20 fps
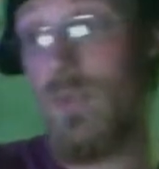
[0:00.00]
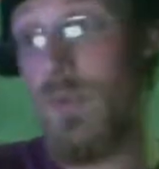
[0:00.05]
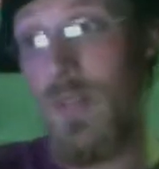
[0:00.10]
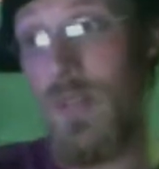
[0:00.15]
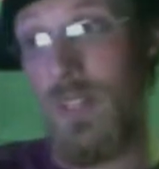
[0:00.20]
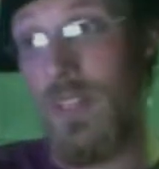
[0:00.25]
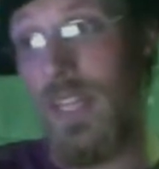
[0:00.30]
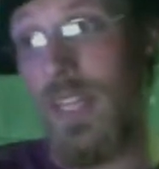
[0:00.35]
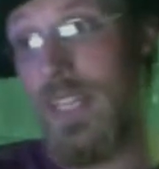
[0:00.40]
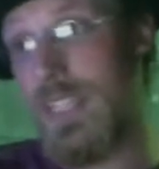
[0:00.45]
what
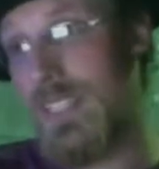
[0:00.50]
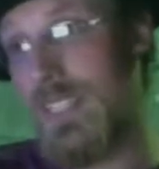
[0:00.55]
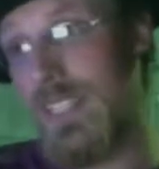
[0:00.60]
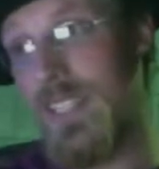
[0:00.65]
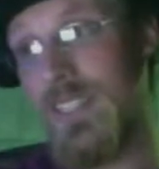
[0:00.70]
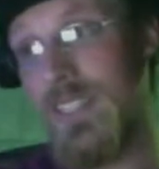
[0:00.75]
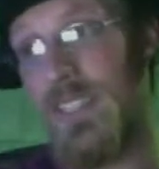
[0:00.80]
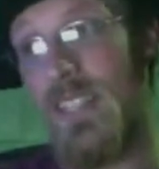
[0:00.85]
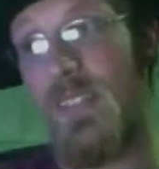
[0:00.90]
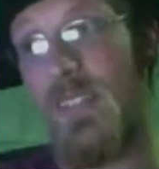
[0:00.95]
a legacy
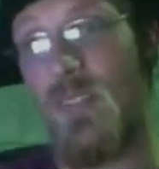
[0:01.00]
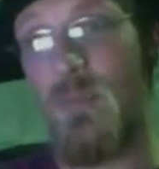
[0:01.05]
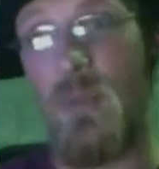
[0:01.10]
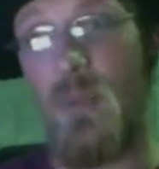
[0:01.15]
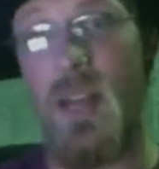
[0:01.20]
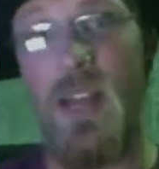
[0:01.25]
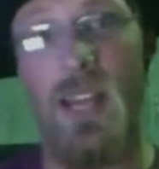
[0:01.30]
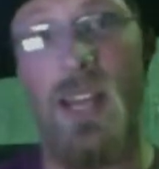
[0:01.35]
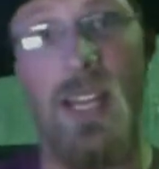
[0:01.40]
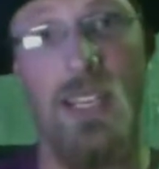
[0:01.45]
he's leaving
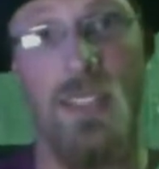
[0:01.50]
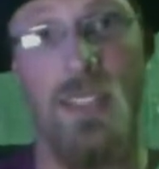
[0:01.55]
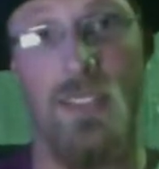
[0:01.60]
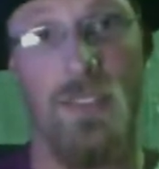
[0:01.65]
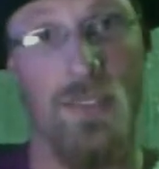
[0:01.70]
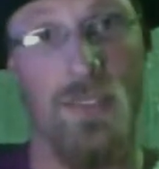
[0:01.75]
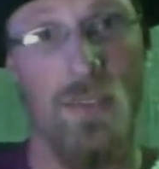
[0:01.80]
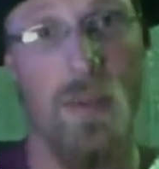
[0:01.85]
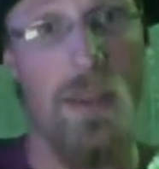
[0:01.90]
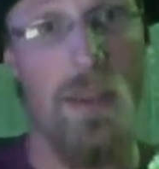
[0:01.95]
behind, a
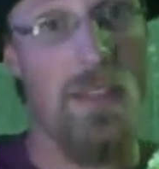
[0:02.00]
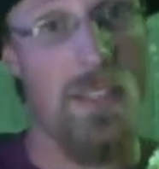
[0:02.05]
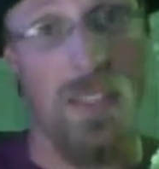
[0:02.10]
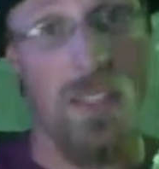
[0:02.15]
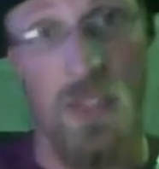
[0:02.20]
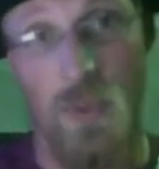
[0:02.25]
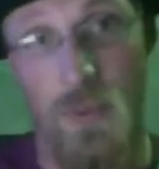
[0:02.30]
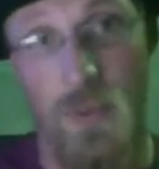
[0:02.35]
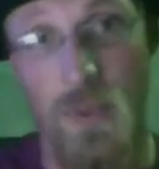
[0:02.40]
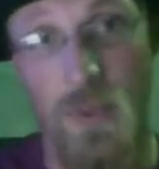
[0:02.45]
tremendous
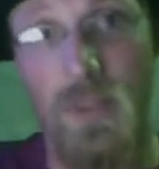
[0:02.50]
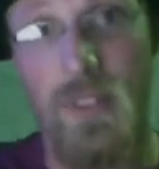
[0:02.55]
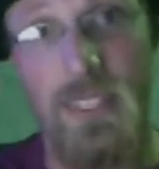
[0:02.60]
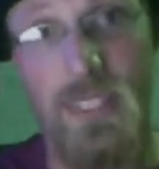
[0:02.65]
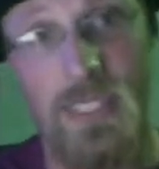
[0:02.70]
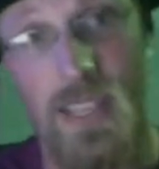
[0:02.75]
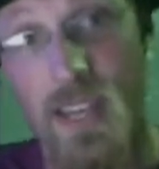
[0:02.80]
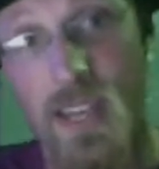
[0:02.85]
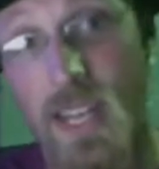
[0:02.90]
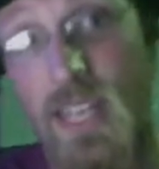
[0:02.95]
career
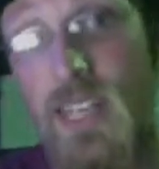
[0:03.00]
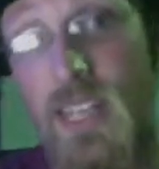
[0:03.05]
he's got.